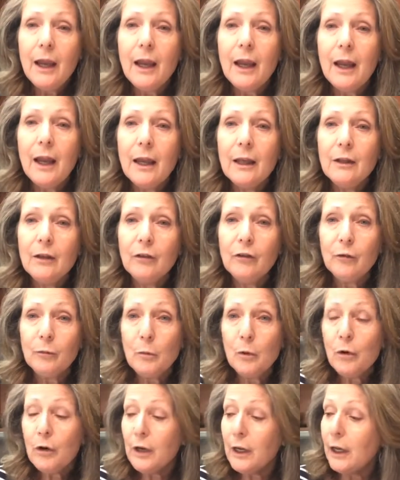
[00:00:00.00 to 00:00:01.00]
and this
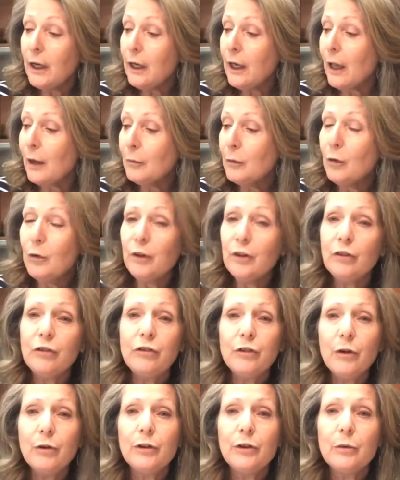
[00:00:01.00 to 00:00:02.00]
morning I'm going to
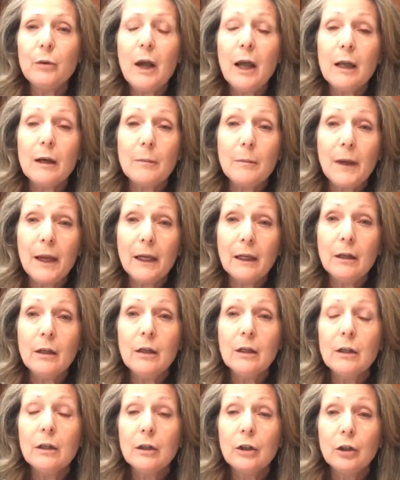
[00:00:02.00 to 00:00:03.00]
show you how to make
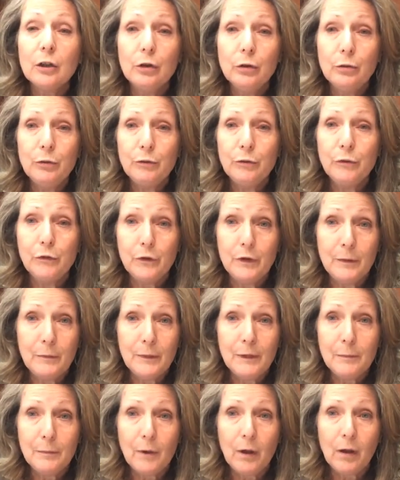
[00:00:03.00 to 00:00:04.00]
gluten-free
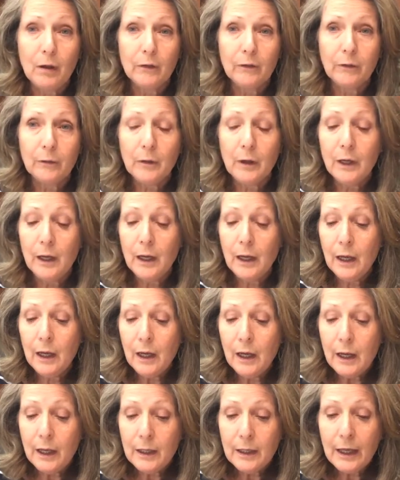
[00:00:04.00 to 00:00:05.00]
meatballs.
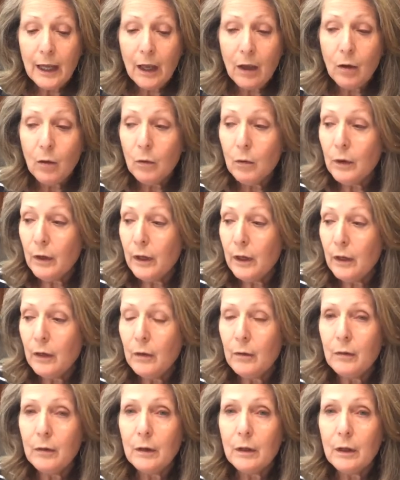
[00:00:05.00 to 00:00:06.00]
Now,
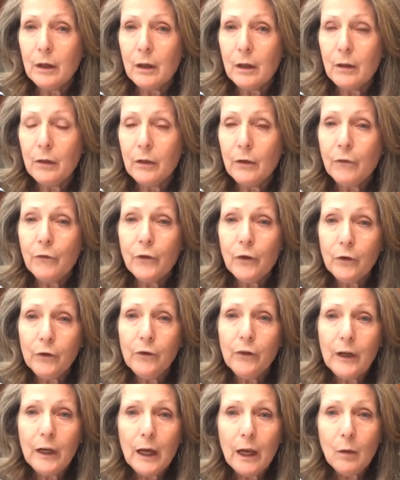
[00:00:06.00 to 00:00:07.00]
the first
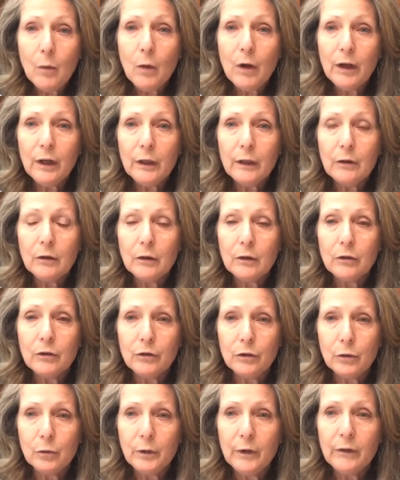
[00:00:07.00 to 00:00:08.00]
thing I want to
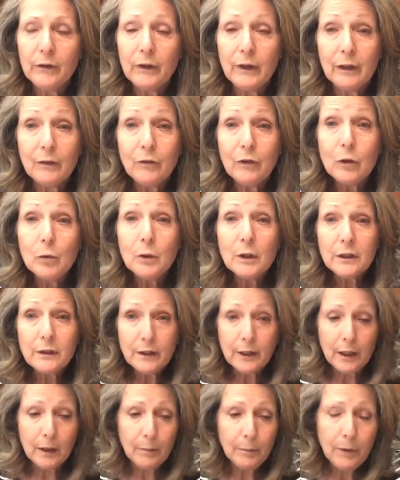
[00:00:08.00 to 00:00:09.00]
do is give you a
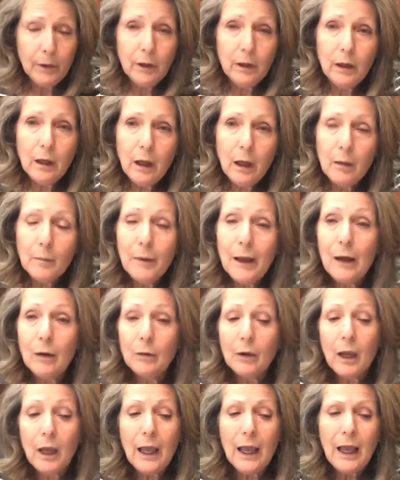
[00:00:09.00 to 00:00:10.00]
tip
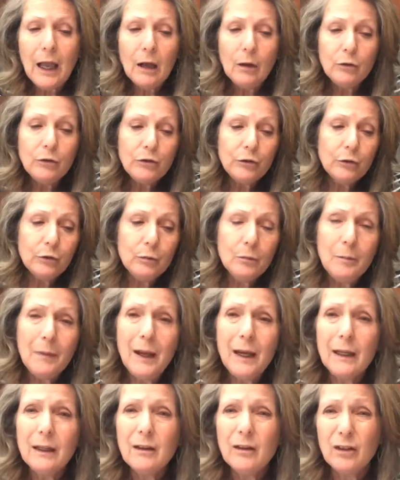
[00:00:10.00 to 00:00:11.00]
about how to
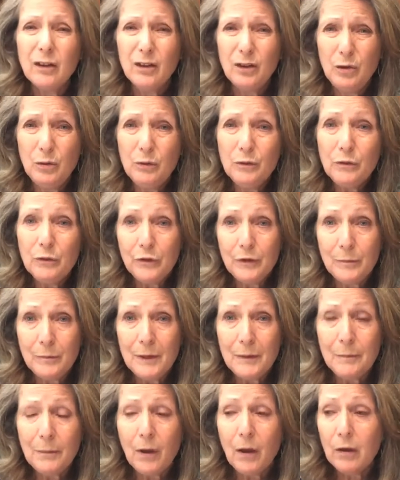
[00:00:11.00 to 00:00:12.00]
make the gluten-free
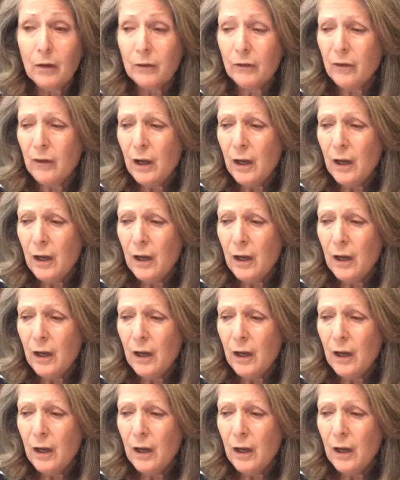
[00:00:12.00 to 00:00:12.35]
meatballs,